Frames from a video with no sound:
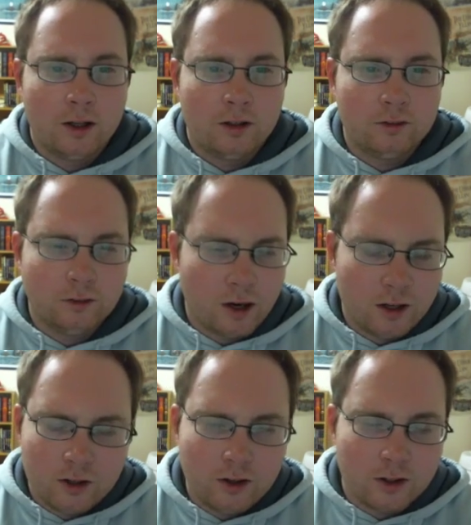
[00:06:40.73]
rather
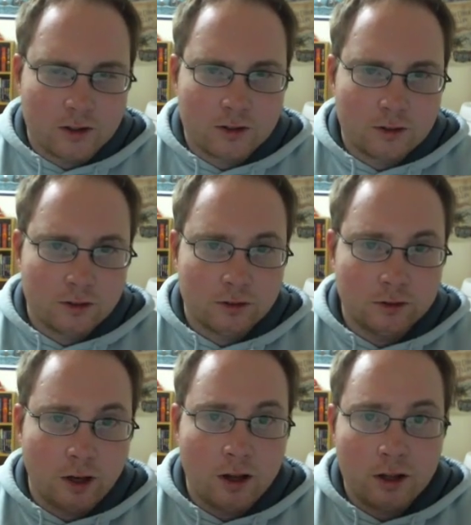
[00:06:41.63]
do this.
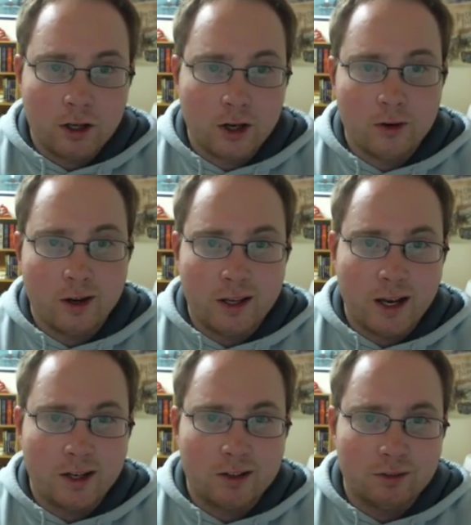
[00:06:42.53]
Rather go and
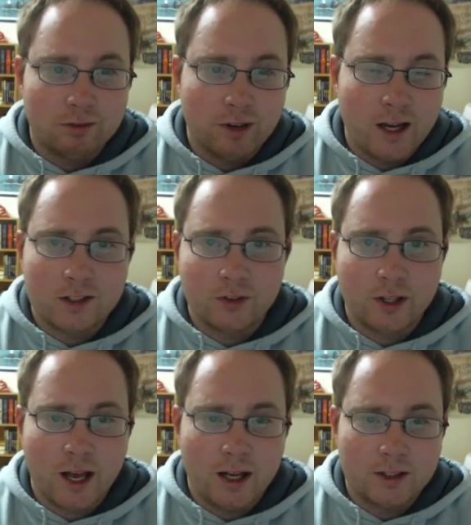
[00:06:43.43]
get Race for the
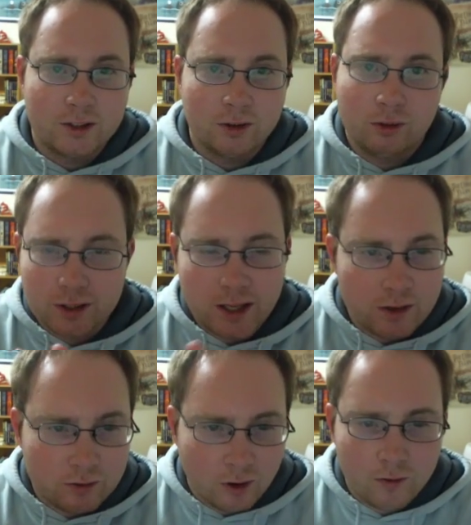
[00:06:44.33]
Galaxy, or just get
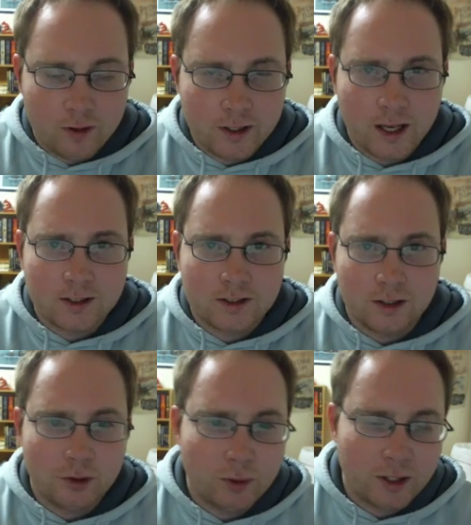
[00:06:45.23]
Roll for the Galaxy.
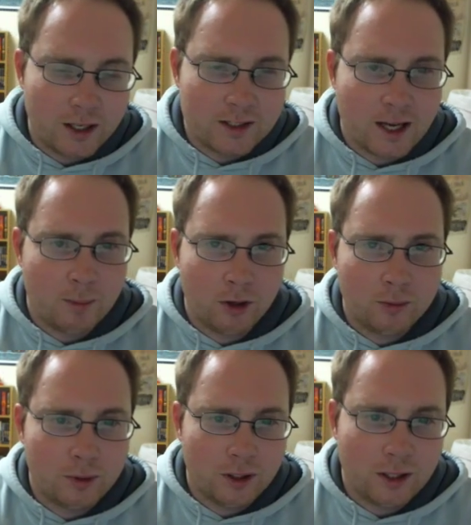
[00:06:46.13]
If you want to get a tableau
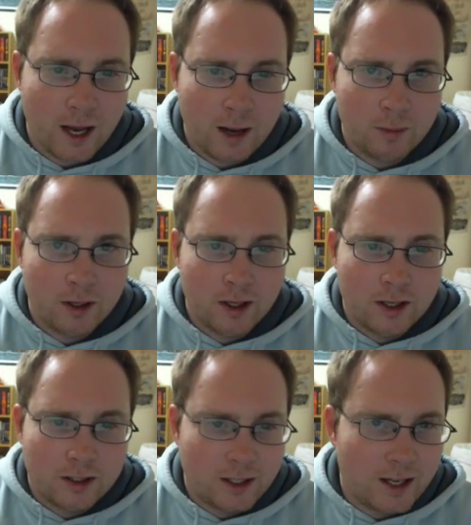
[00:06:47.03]
building game,
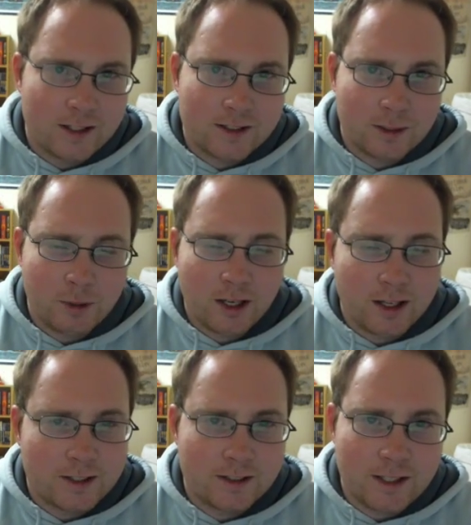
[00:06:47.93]
then get something like
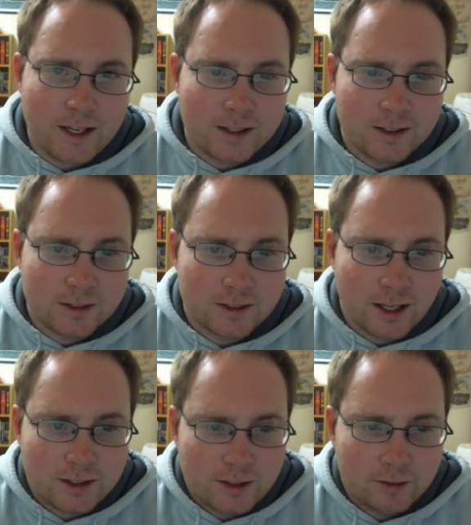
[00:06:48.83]
Seasons.
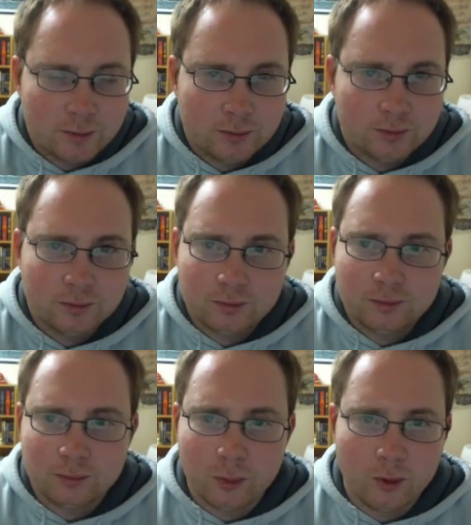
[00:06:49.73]
That's even
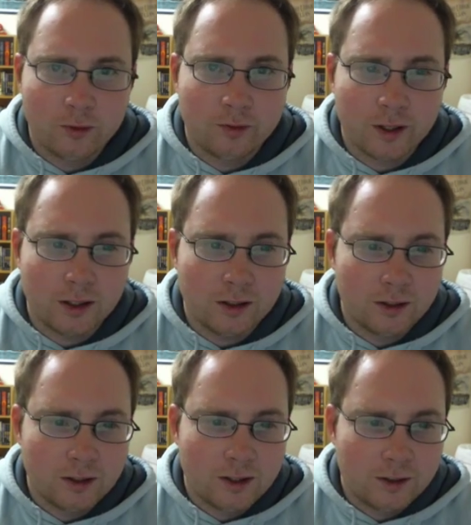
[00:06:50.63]
more fun.
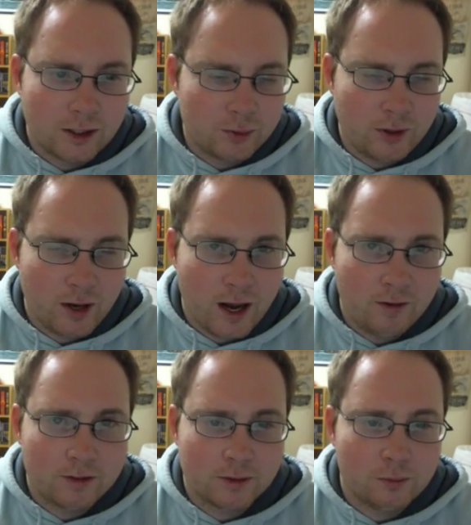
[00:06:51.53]
That's where you
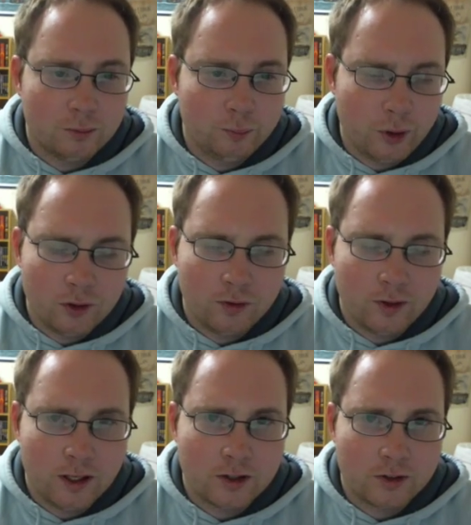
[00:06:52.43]
have some
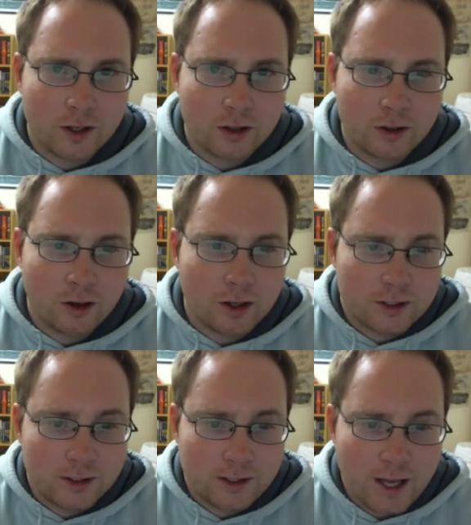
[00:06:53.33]
beautifully illustrated cards
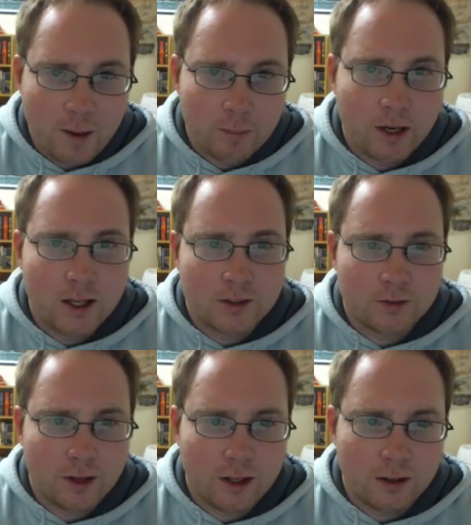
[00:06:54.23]
and the gameplay is
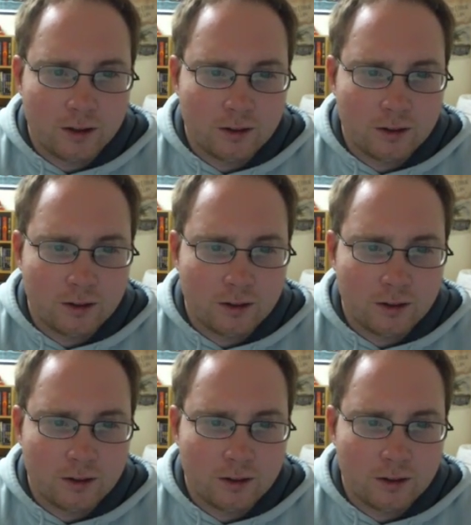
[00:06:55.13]
fun.